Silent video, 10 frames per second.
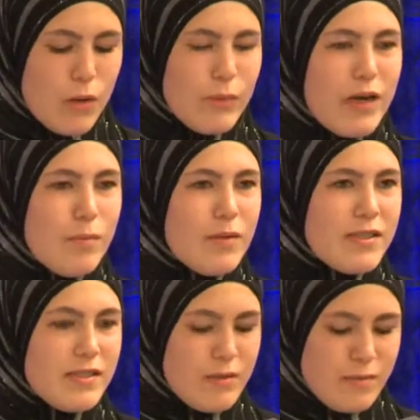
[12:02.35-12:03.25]
We are
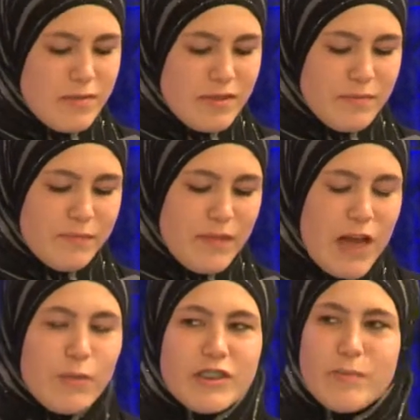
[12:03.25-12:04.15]
Muslims,
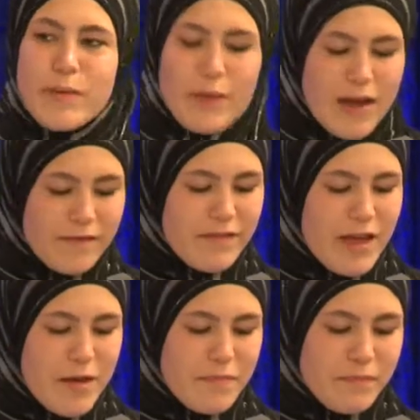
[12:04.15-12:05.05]
and we should be proud of
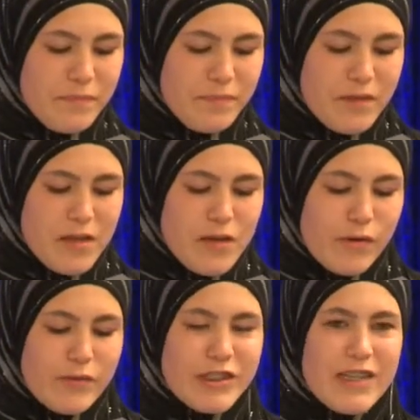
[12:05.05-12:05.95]
that.
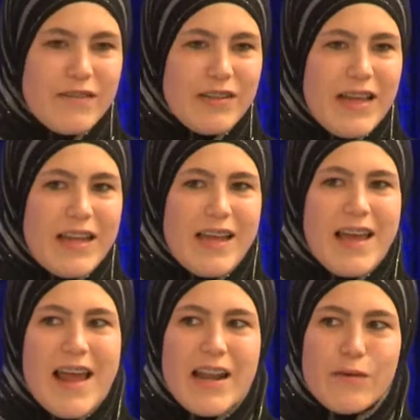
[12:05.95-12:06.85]
We should never let
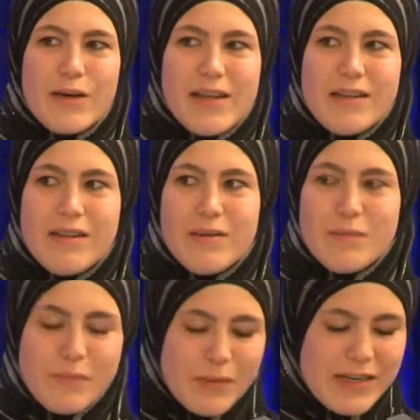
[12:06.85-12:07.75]

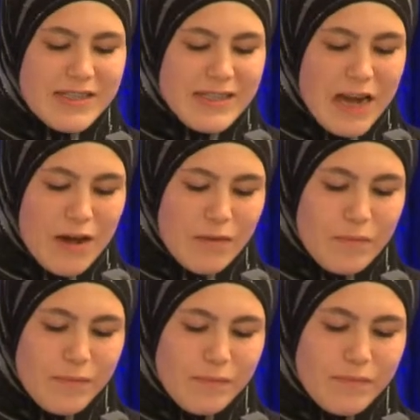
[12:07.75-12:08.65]
anyone put us
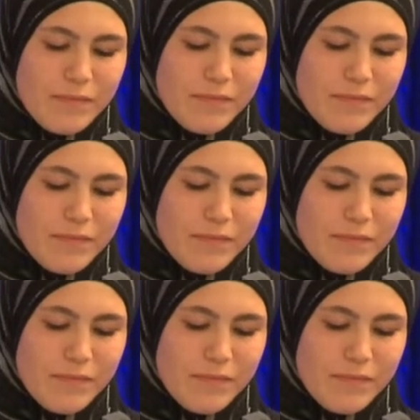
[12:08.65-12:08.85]
down.